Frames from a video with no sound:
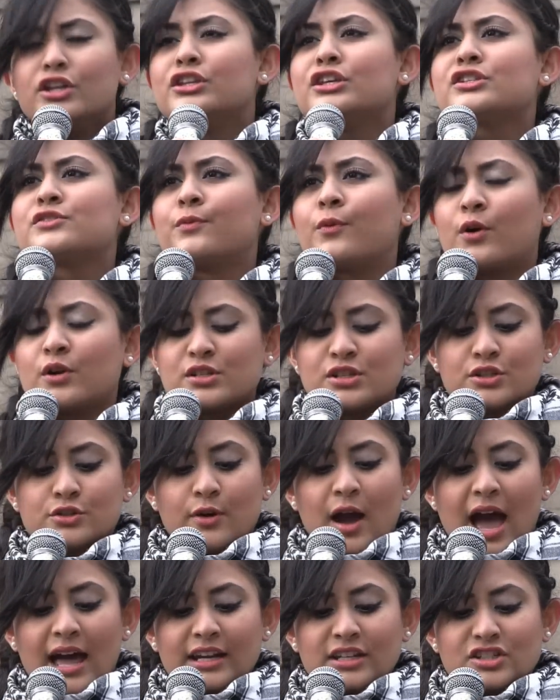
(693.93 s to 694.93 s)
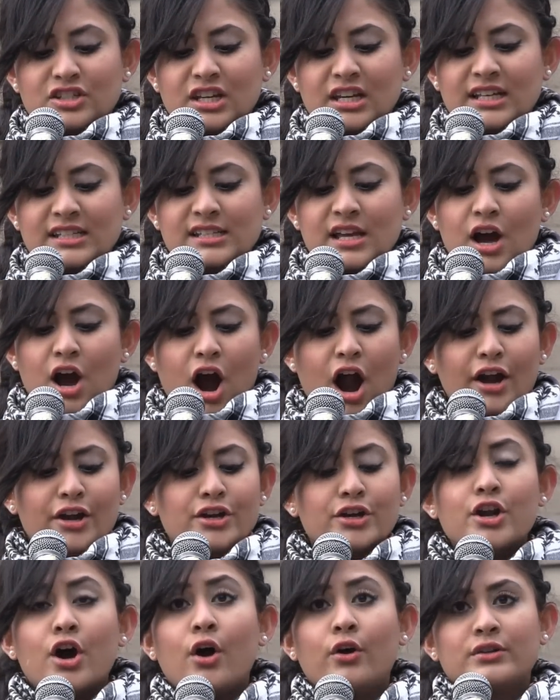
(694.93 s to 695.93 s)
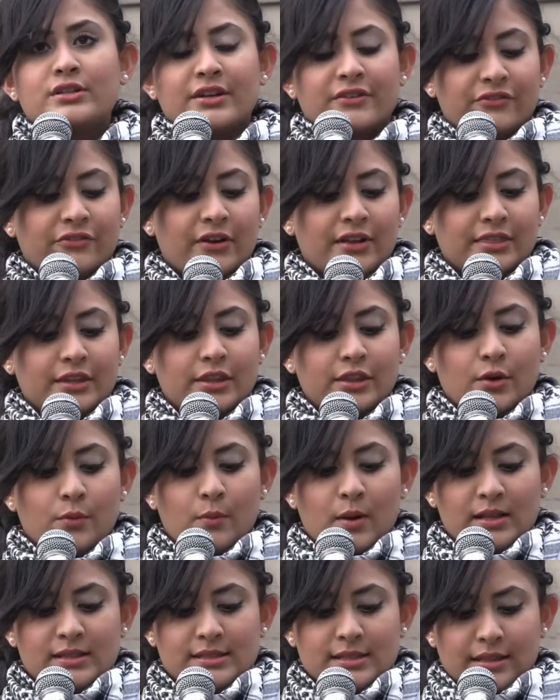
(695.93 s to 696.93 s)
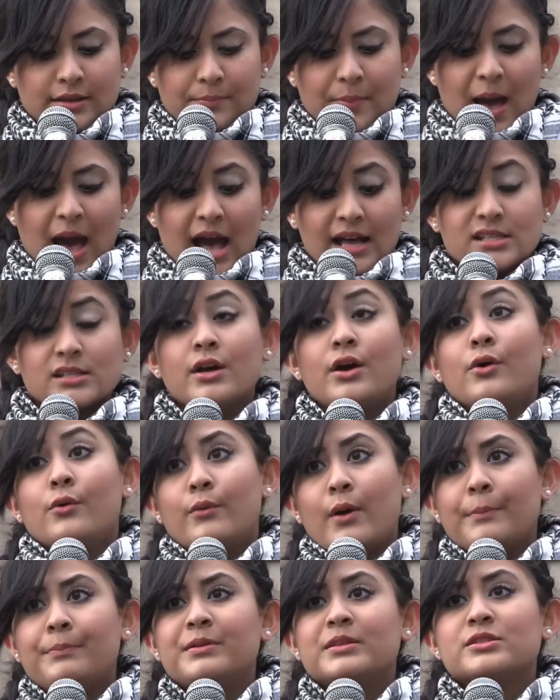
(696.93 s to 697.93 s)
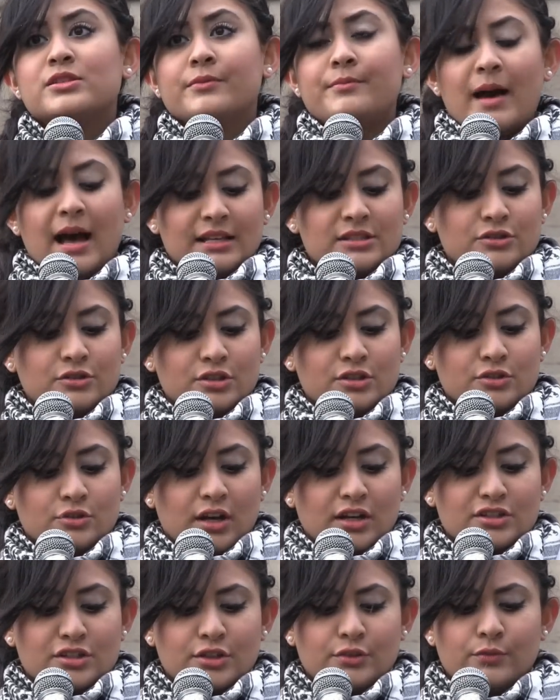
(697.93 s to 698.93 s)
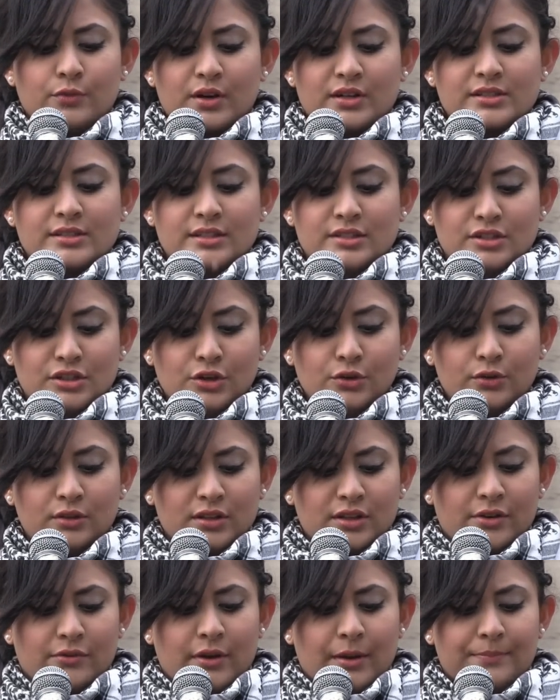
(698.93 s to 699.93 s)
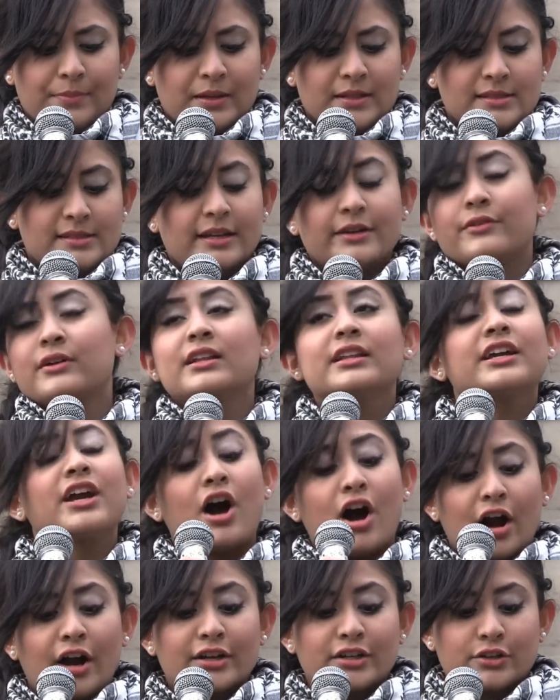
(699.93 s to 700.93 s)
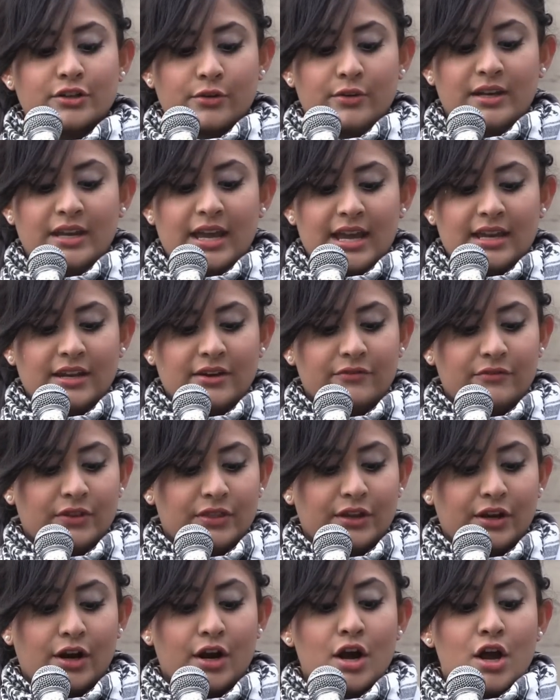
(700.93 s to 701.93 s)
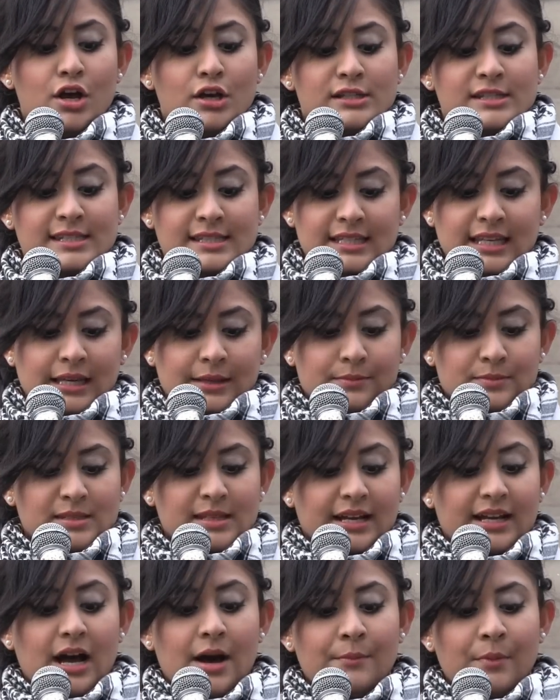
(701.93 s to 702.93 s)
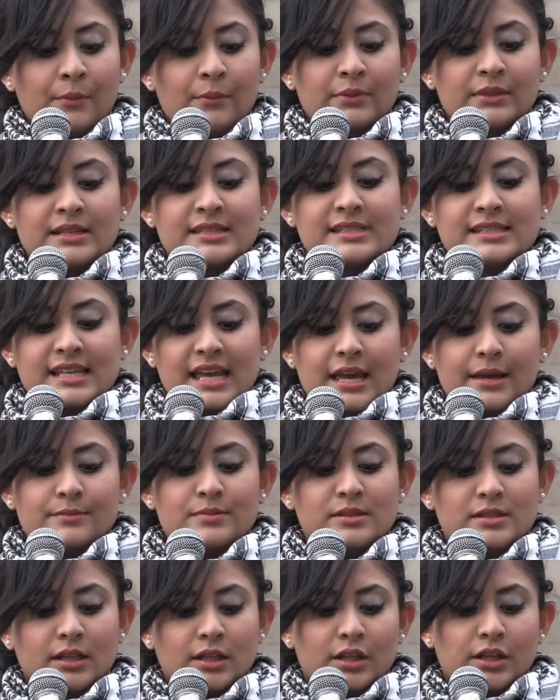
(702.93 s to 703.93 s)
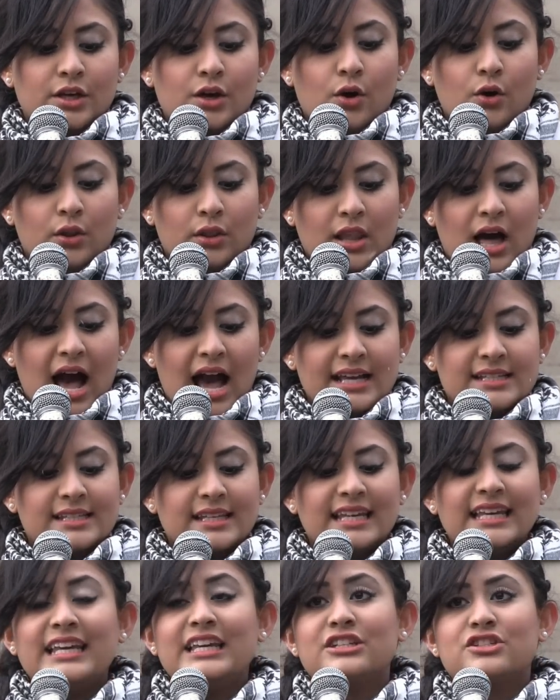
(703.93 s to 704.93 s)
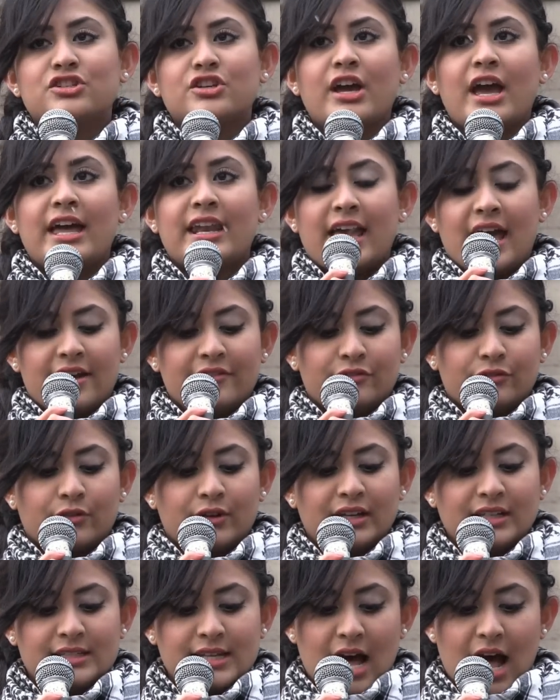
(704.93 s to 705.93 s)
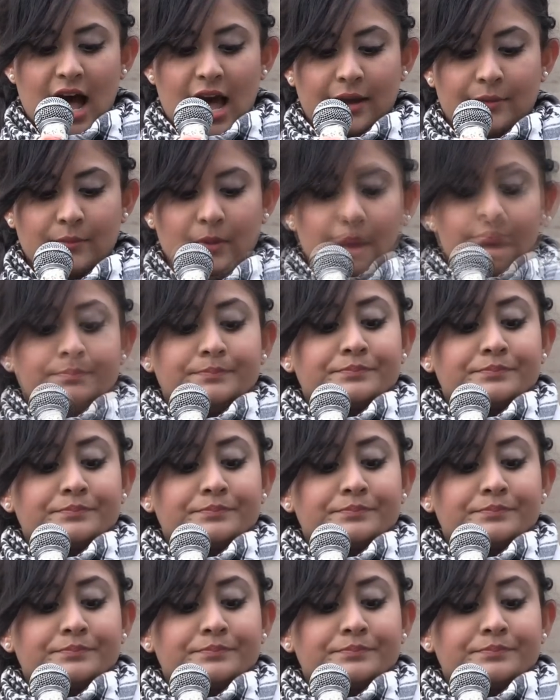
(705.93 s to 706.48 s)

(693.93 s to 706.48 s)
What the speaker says: These war strategies are no different than the ones in the past. Weapons of mass destruction versus nuclear weapons, they really aren't creative with their schemes. They come up with the same silly old lies each and every time.